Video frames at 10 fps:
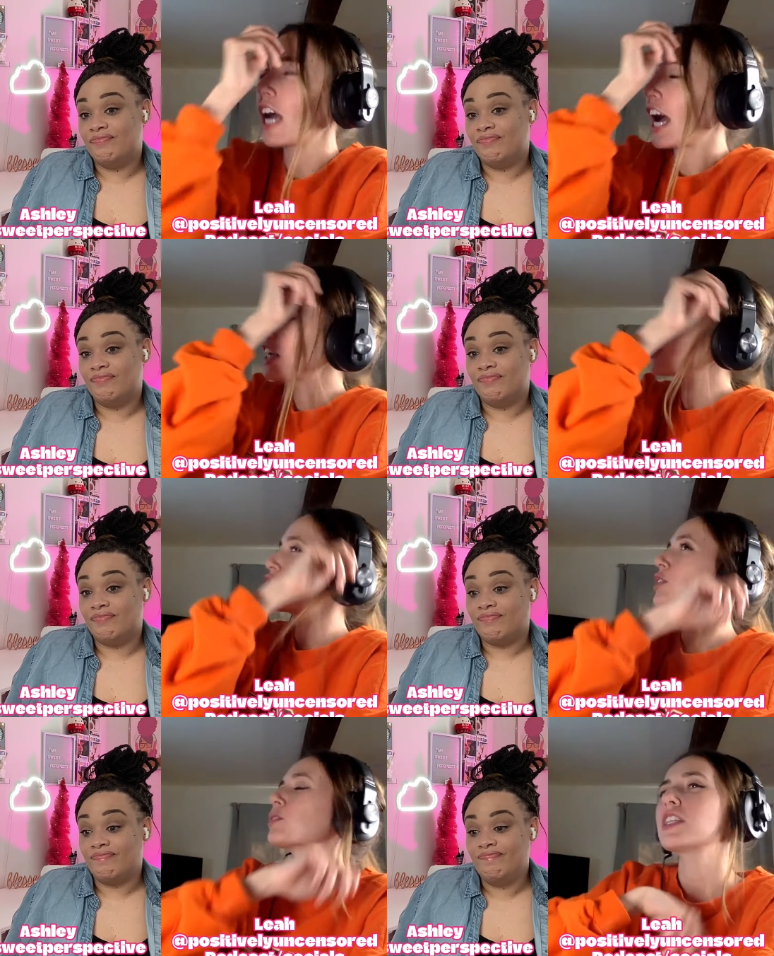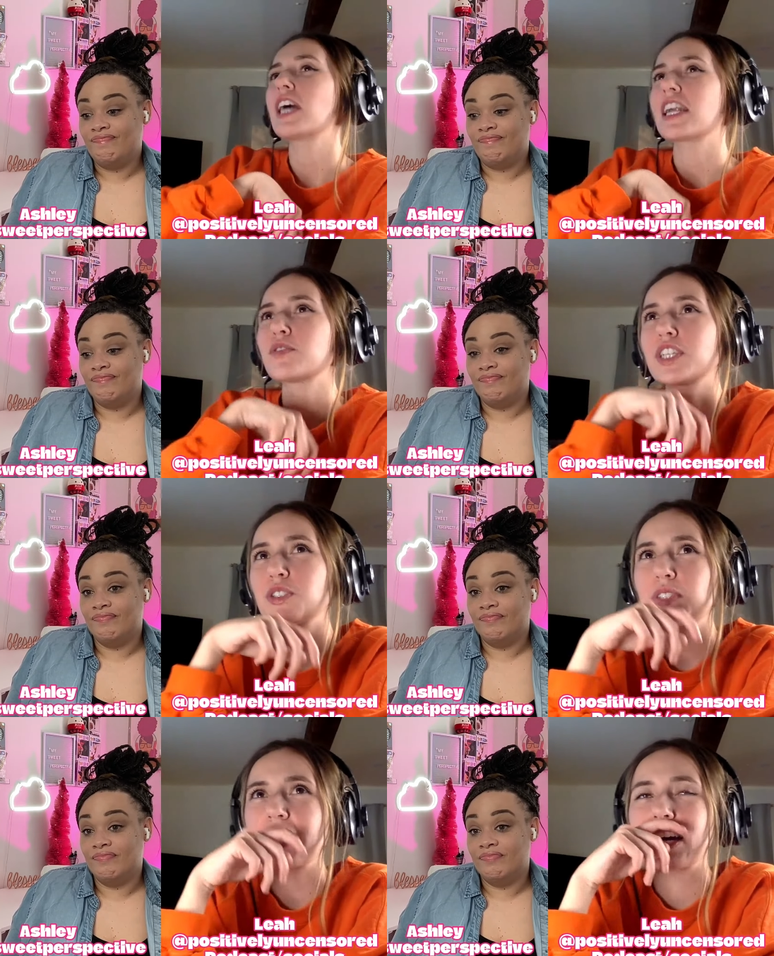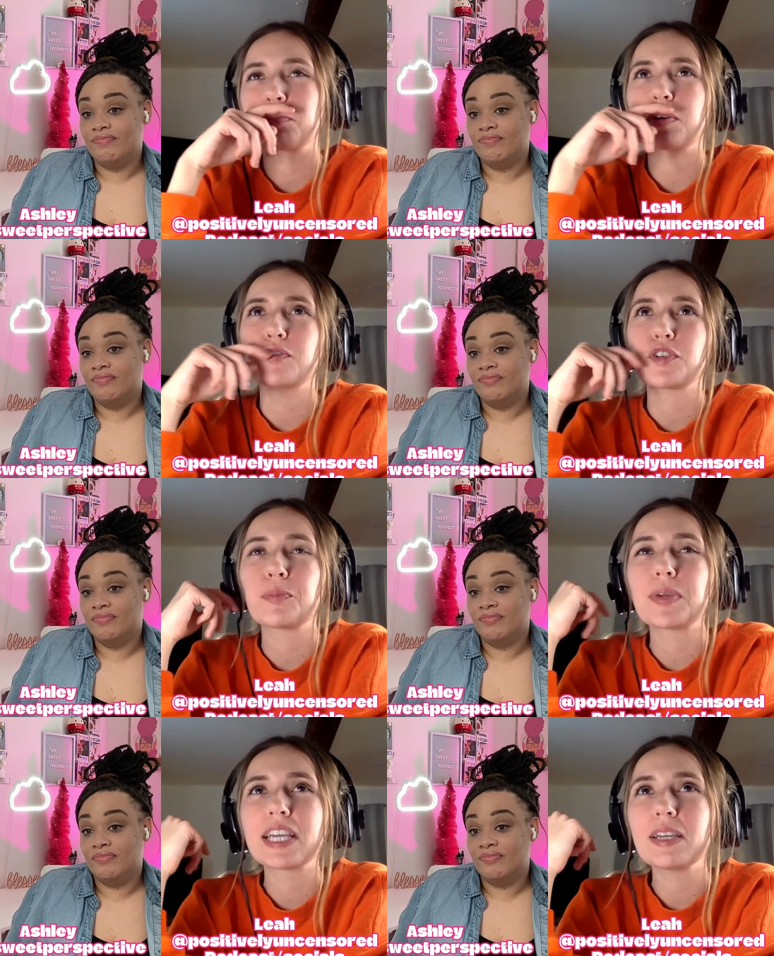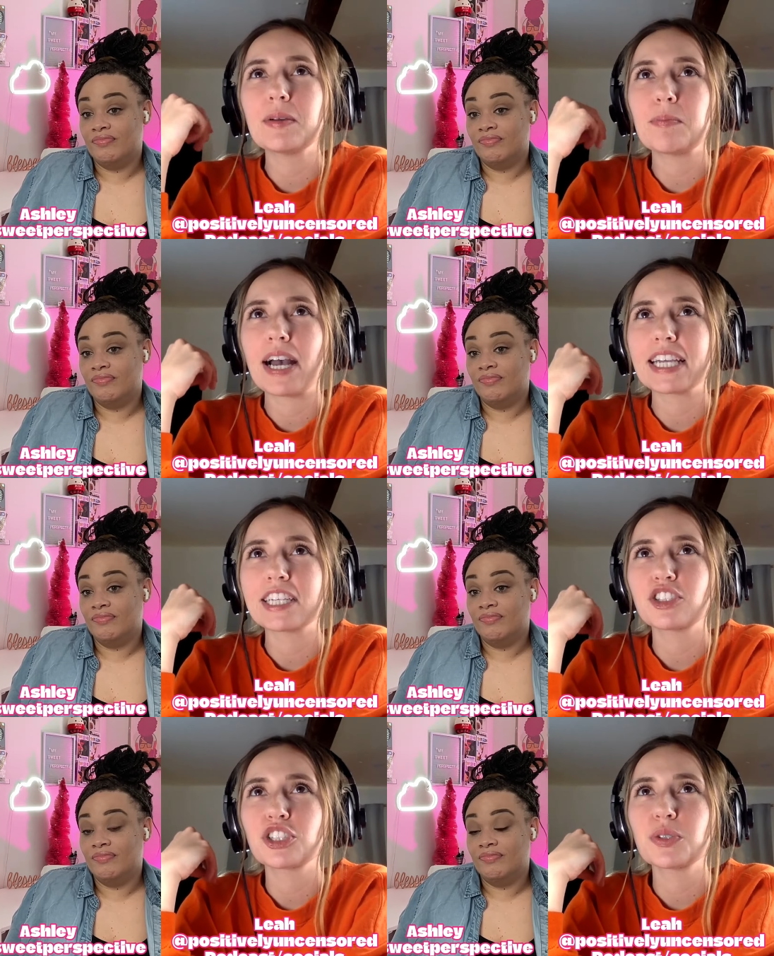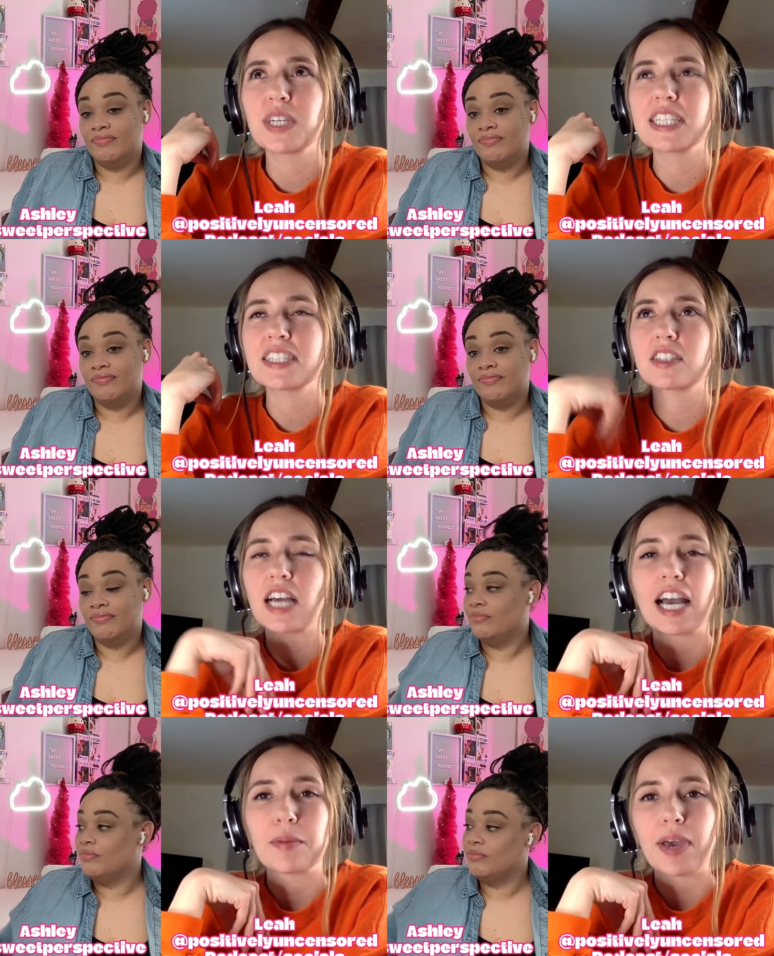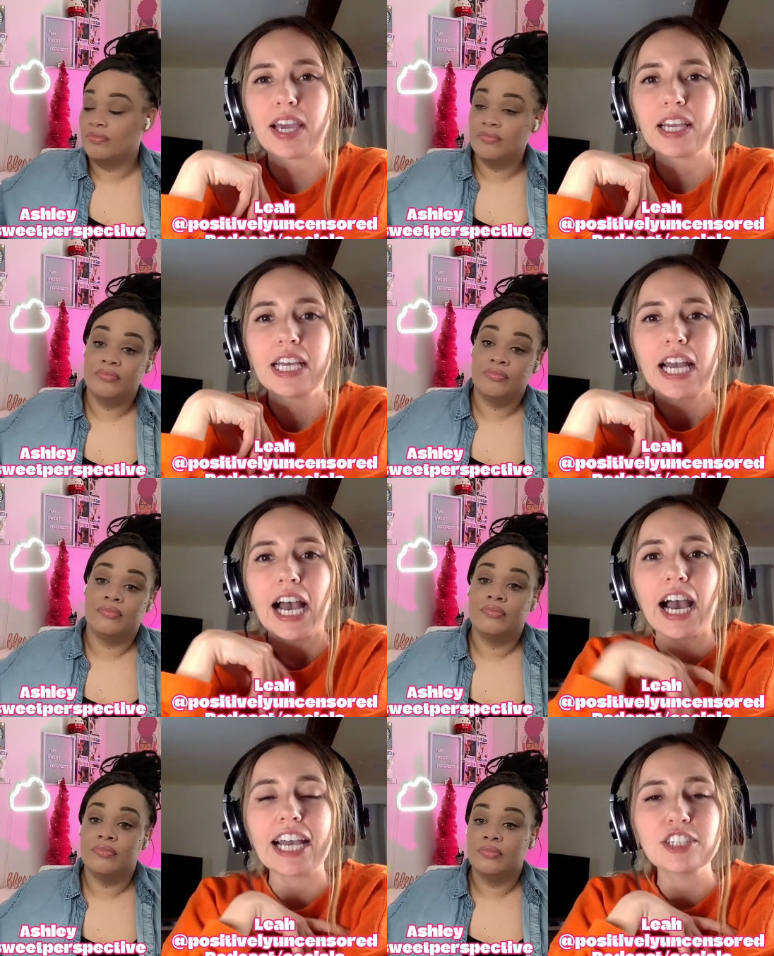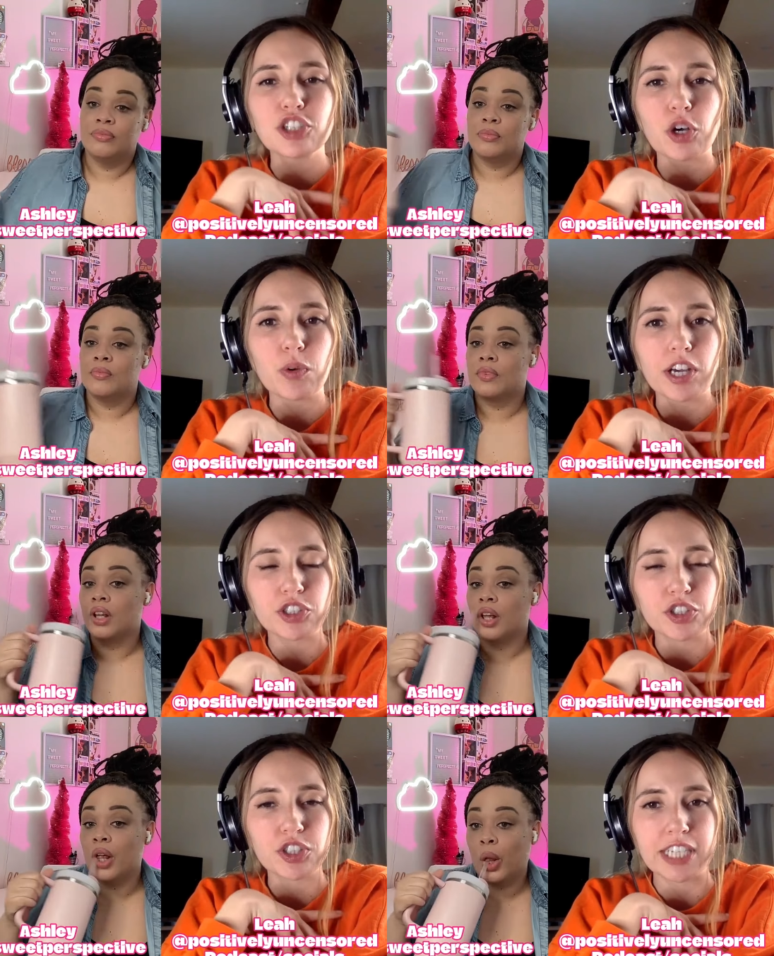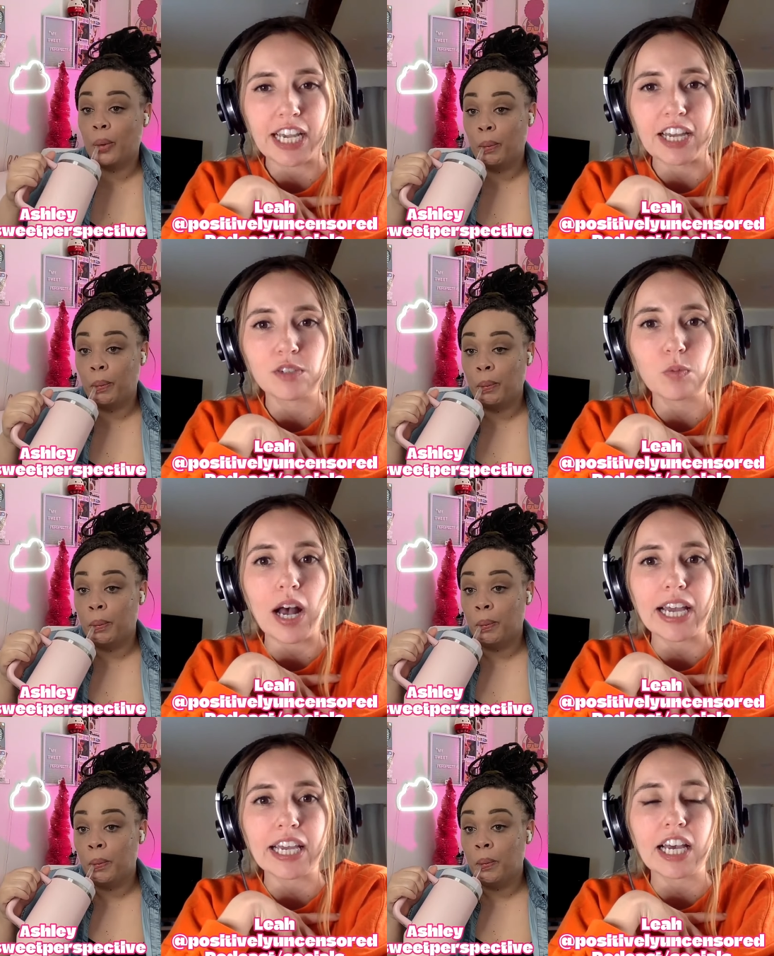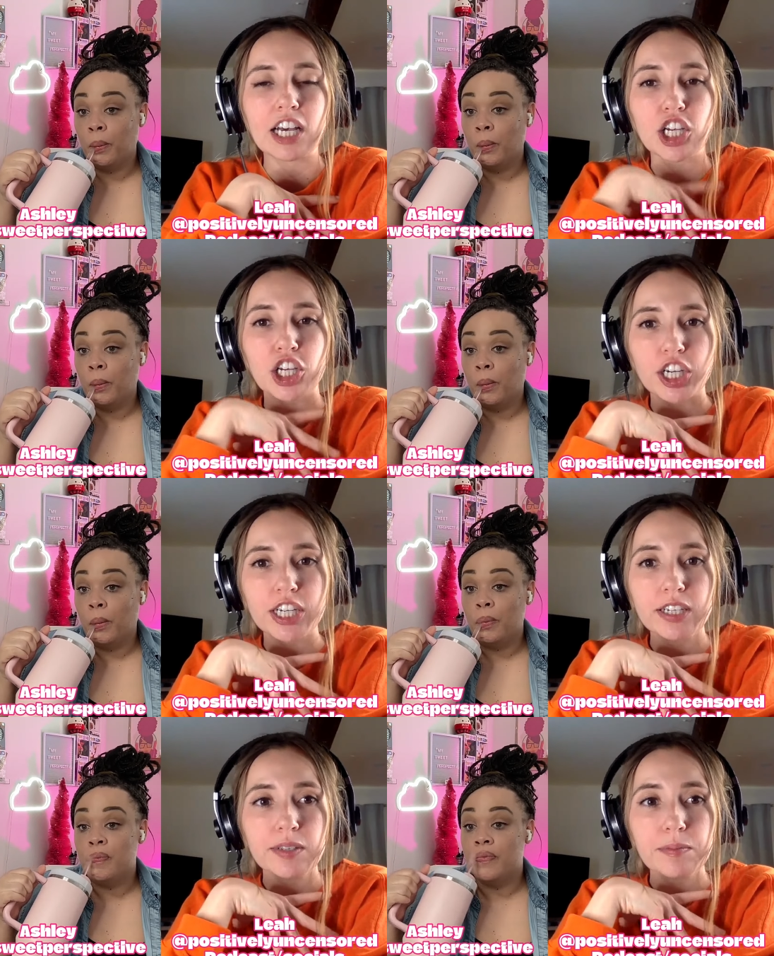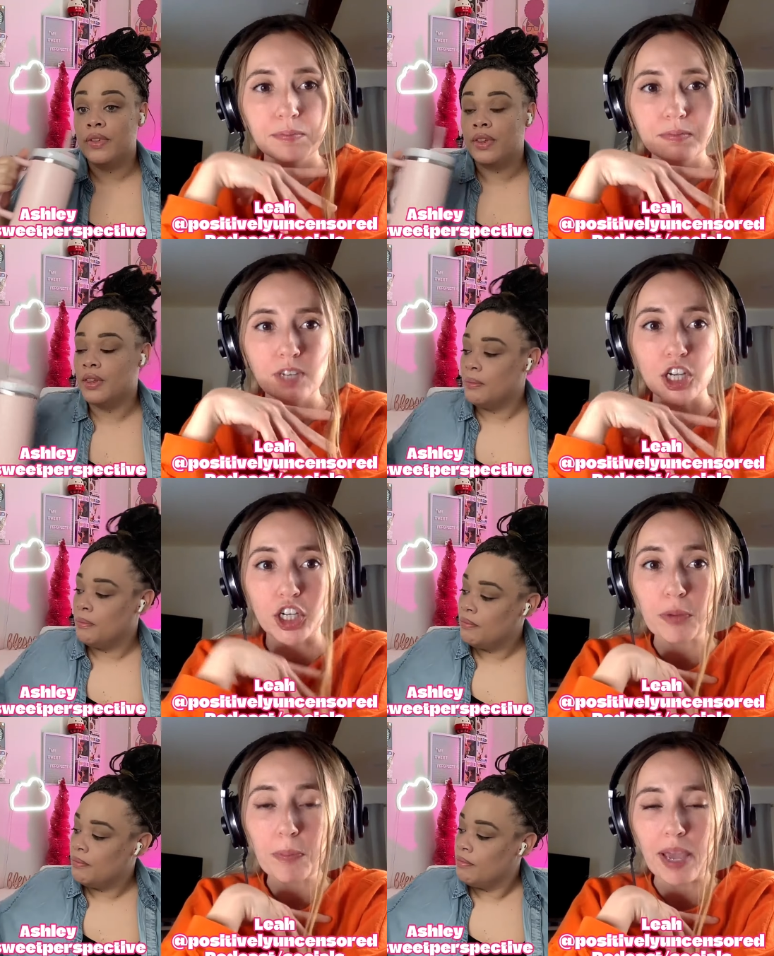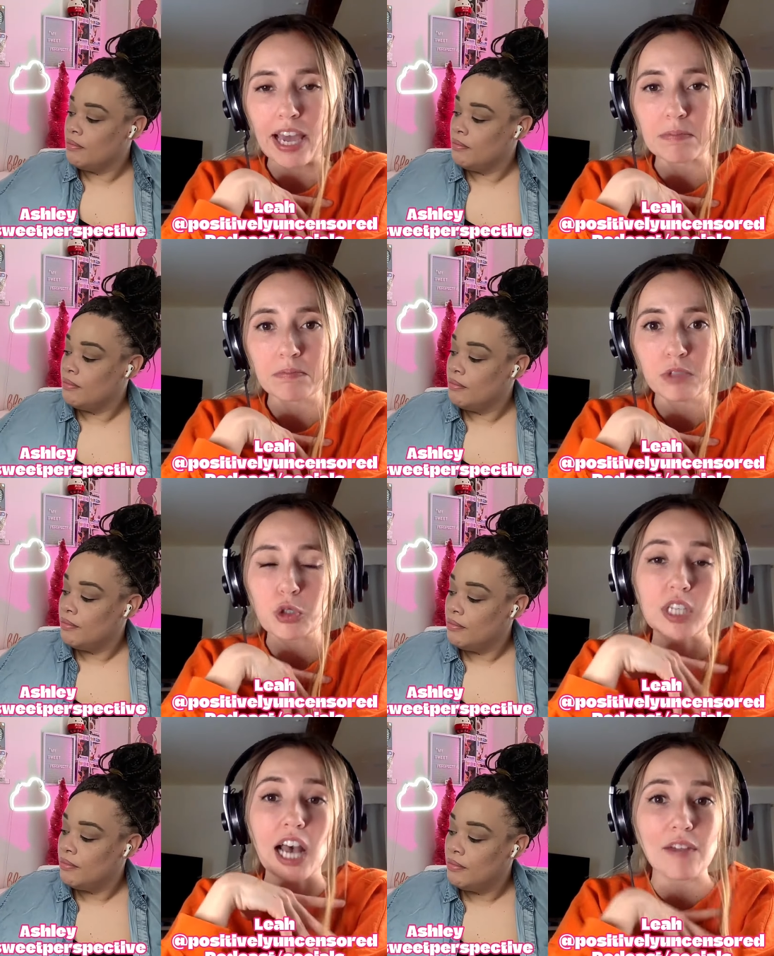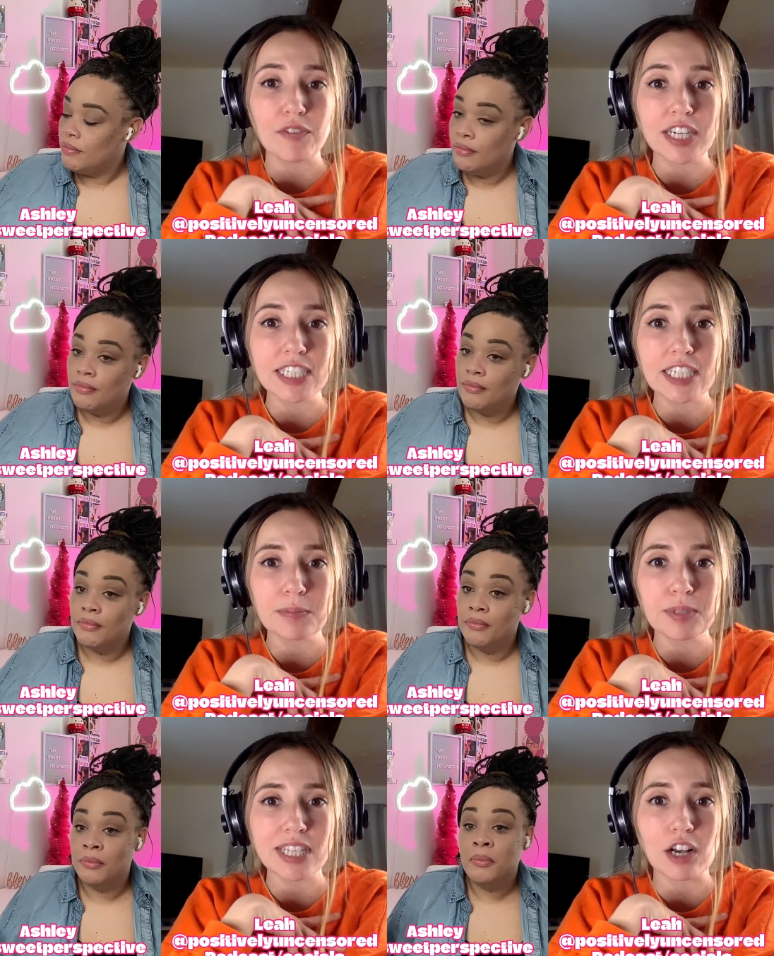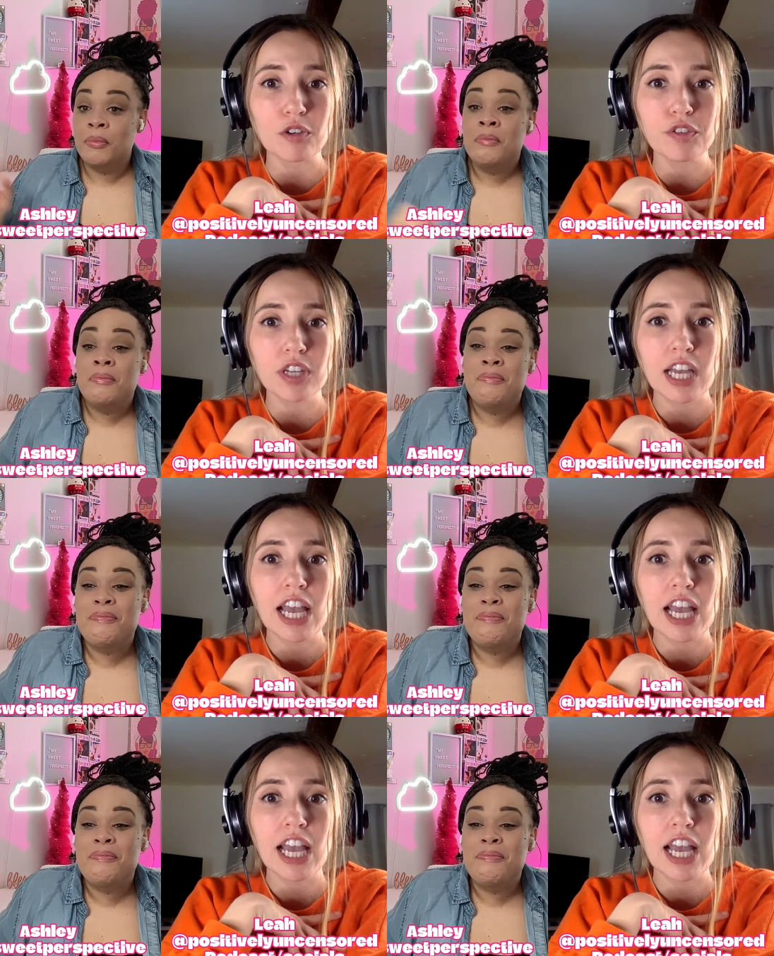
Speaker 1: I agree with a lot of what you said, but for me, my issue is the timing. I don't understand why a good a good man who's confident in himself,